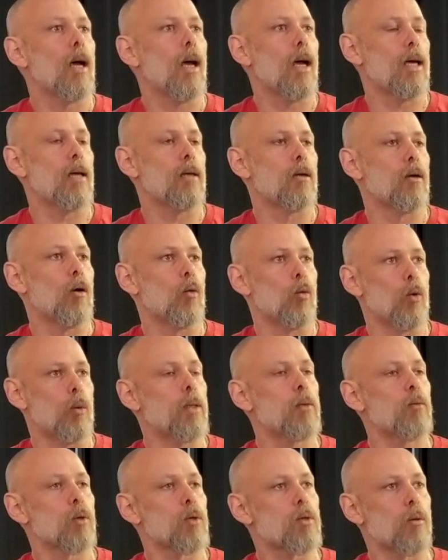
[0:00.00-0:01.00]
and a
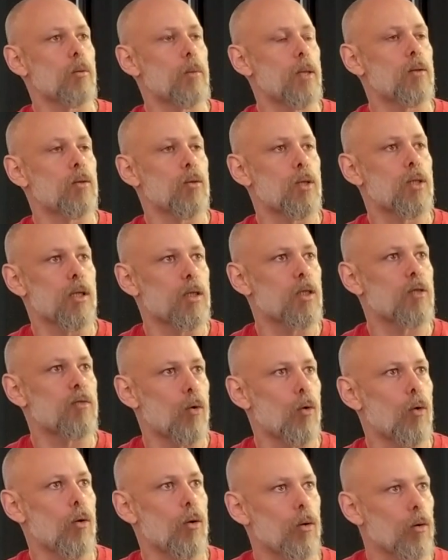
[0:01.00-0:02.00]
woman wants the man to change
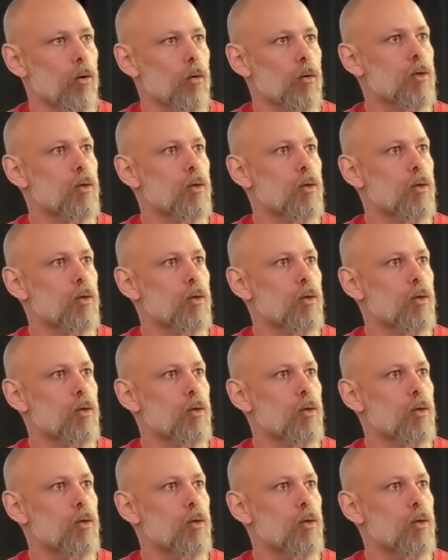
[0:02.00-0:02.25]
for her.